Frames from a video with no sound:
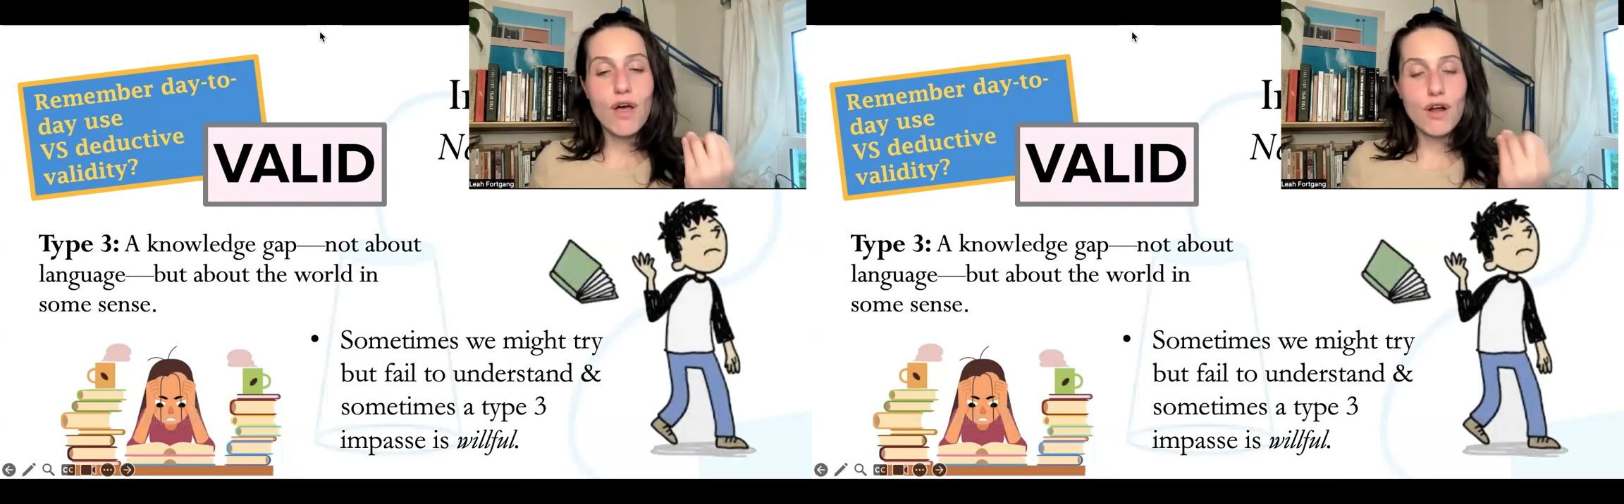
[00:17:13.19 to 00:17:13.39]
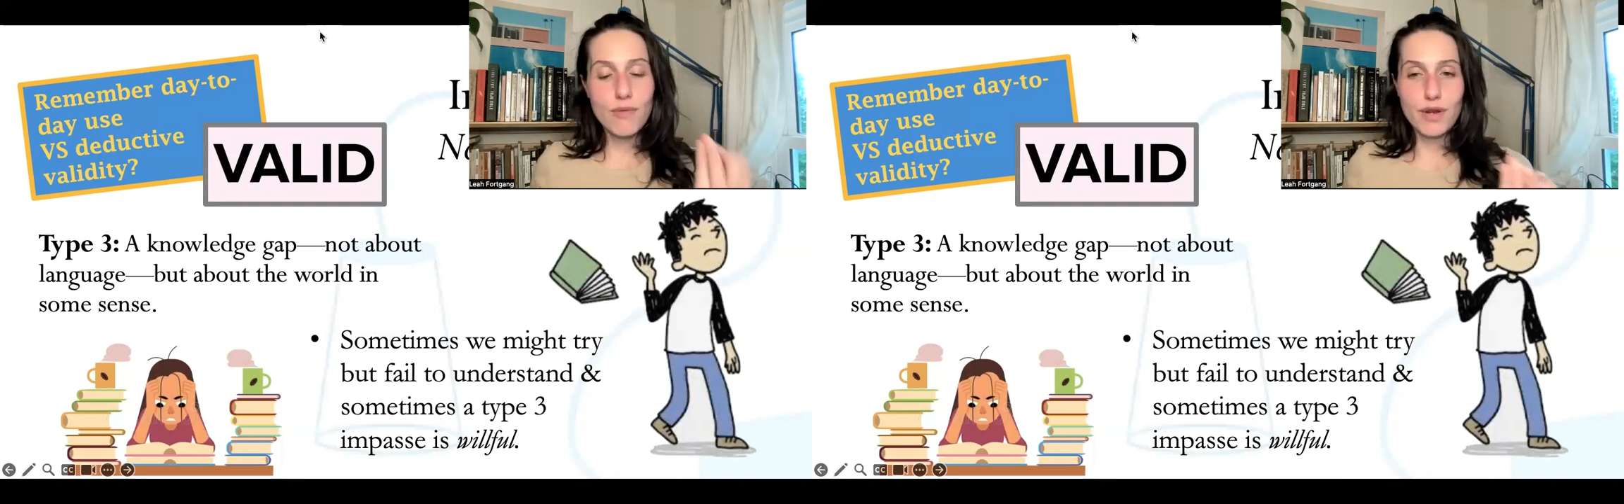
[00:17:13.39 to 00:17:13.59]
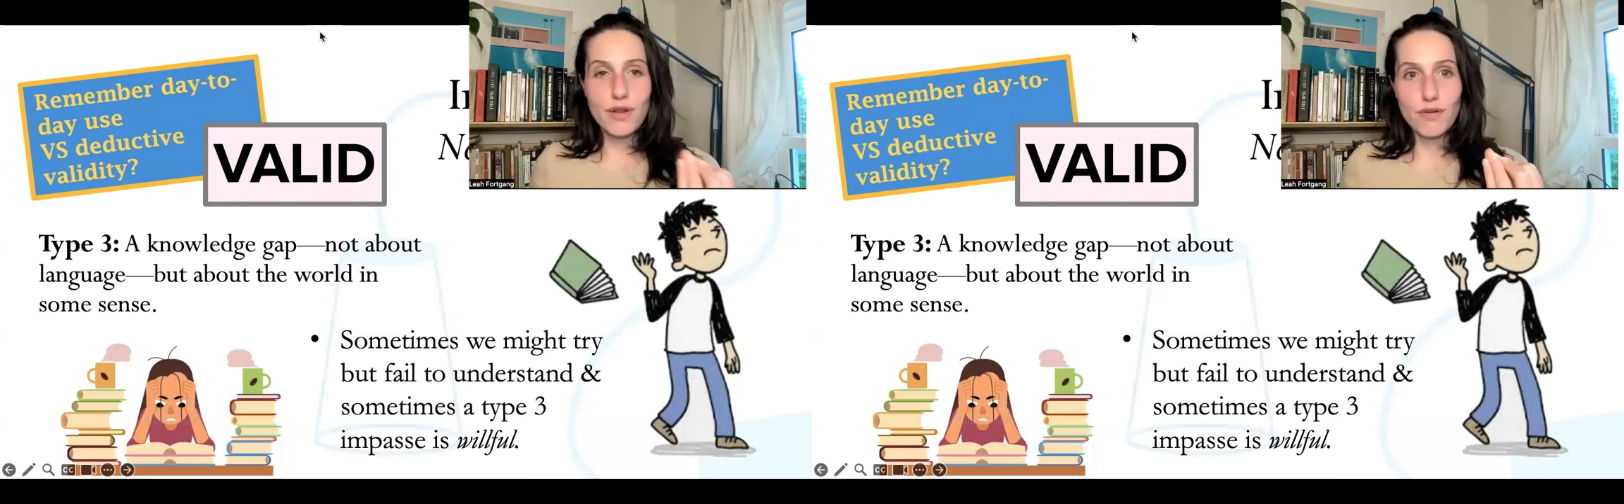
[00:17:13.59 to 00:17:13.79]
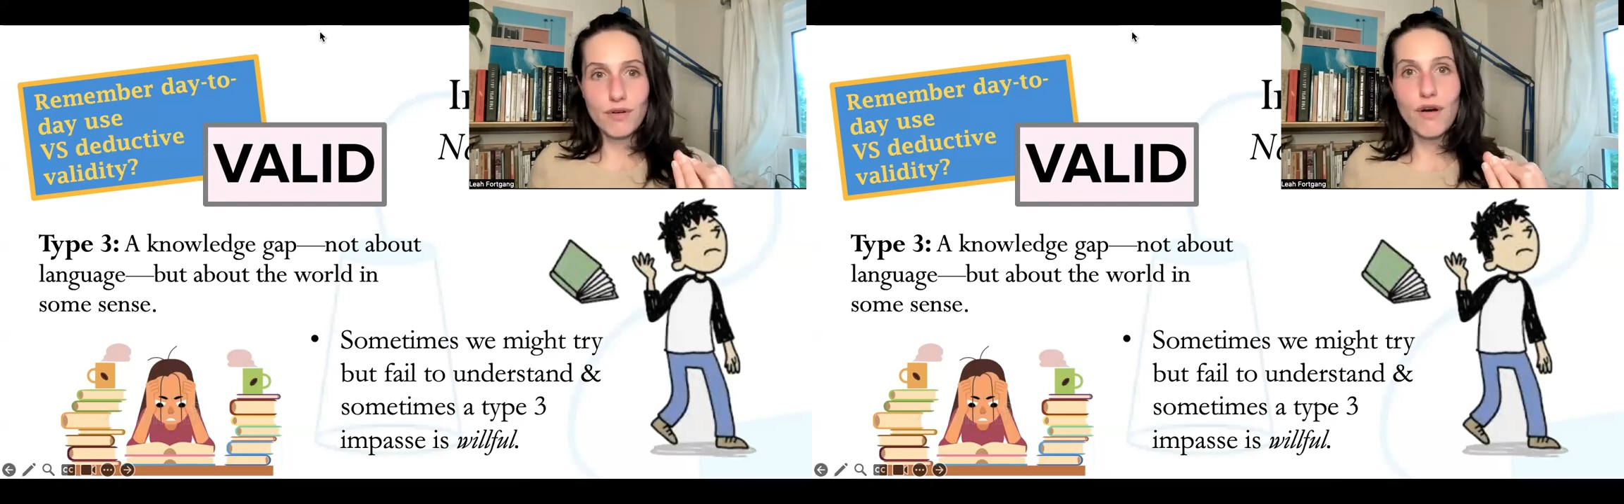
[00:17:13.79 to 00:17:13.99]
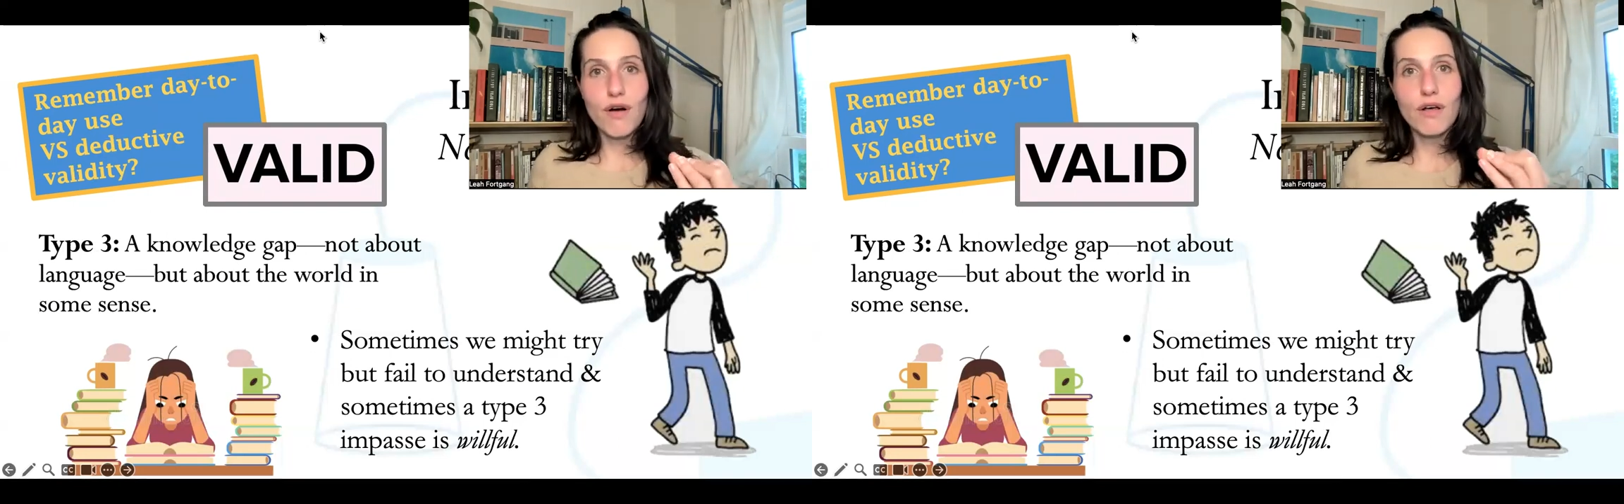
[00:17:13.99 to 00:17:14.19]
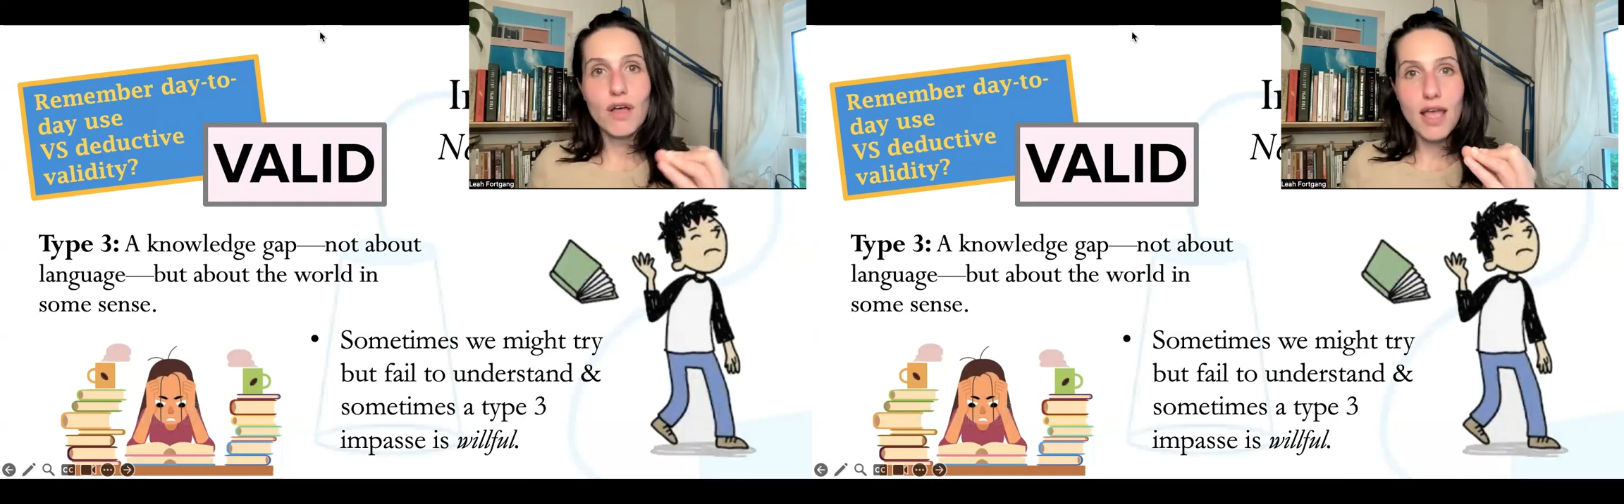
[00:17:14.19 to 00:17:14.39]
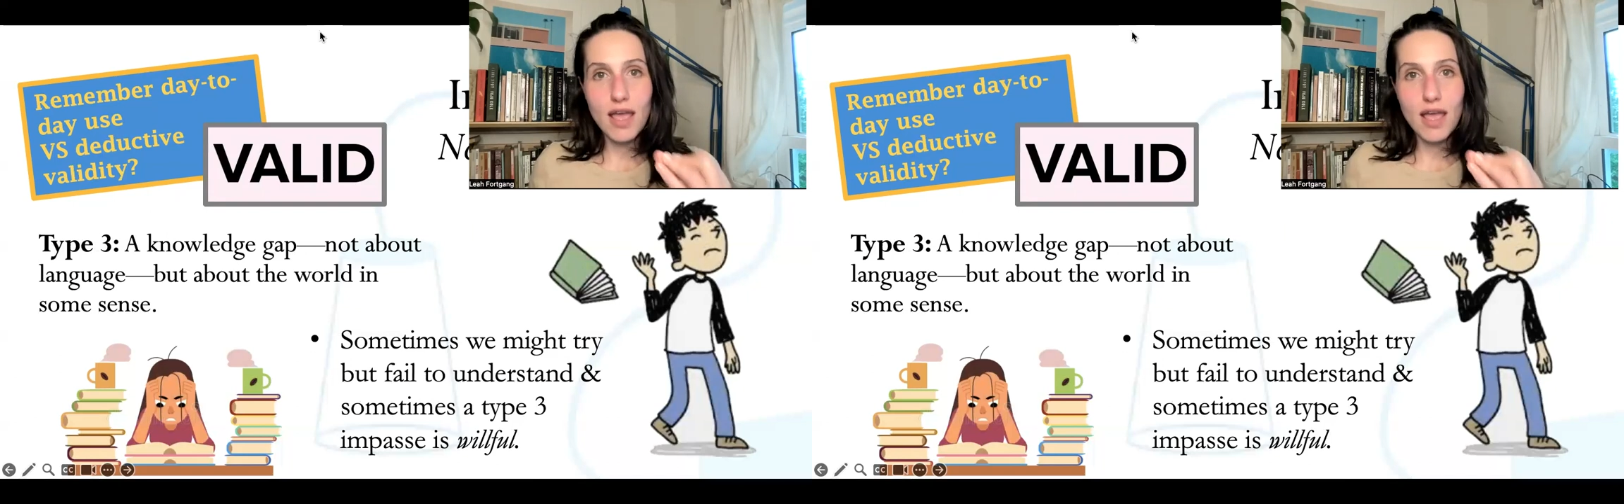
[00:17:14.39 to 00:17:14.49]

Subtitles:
hermeneutical